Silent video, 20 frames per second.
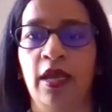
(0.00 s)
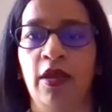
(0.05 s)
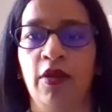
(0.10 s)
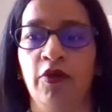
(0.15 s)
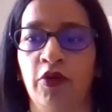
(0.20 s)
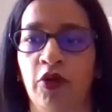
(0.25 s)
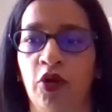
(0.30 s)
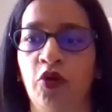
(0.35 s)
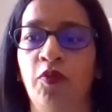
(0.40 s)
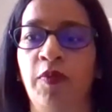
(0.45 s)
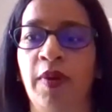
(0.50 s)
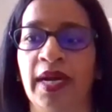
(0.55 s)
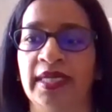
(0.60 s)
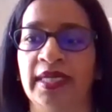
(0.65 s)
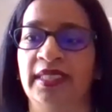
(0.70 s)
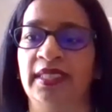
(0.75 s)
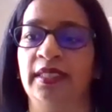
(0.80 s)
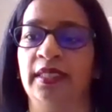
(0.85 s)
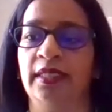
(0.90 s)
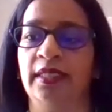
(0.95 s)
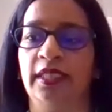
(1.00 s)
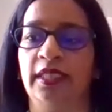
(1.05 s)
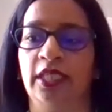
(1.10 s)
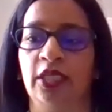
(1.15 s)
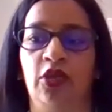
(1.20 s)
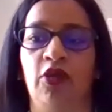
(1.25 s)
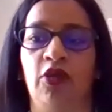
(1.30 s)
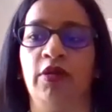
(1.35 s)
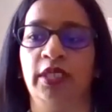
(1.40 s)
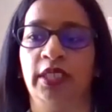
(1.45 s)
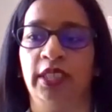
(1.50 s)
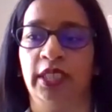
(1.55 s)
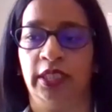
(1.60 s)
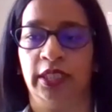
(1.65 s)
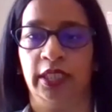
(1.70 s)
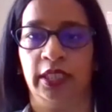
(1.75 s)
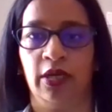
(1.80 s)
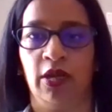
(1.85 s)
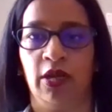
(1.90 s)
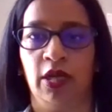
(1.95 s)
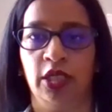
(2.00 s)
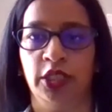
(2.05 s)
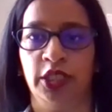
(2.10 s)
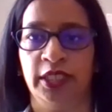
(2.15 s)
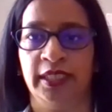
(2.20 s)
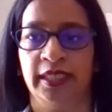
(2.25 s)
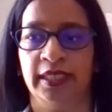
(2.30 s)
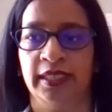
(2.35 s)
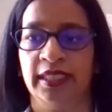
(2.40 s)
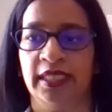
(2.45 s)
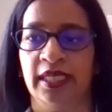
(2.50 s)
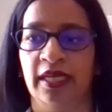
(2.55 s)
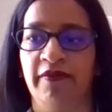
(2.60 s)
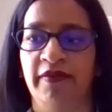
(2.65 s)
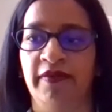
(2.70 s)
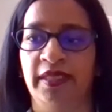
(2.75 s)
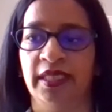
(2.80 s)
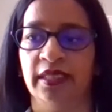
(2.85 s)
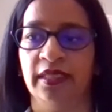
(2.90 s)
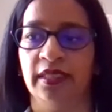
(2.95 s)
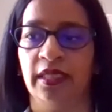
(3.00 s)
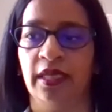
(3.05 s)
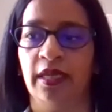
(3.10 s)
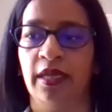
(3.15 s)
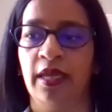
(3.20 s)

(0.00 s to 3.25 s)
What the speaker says: robust security technologies and services.